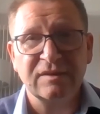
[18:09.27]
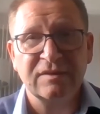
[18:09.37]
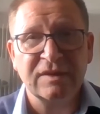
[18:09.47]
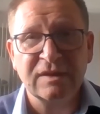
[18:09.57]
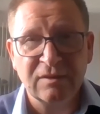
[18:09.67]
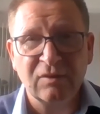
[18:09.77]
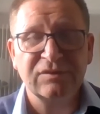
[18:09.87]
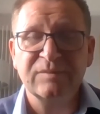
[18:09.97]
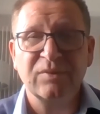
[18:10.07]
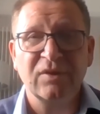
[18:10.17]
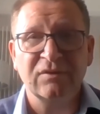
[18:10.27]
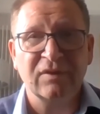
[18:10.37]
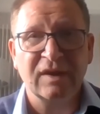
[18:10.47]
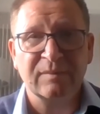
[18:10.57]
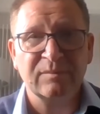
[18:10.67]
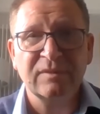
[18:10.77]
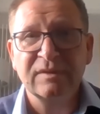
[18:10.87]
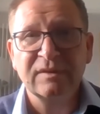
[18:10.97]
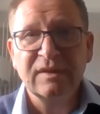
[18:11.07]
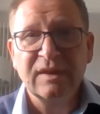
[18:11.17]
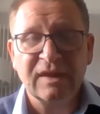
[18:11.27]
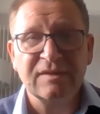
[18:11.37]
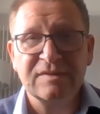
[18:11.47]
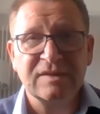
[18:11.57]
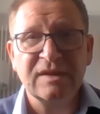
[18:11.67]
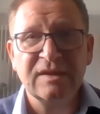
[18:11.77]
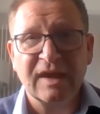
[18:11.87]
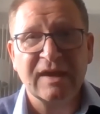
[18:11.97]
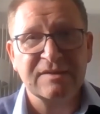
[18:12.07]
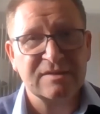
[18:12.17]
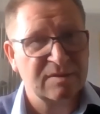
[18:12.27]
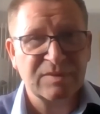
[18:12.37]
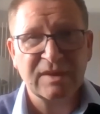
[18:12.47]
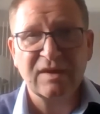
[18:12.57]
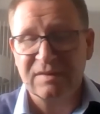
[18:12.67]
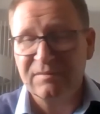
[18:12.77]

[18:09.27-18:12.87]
the loyalty program is seen as something else.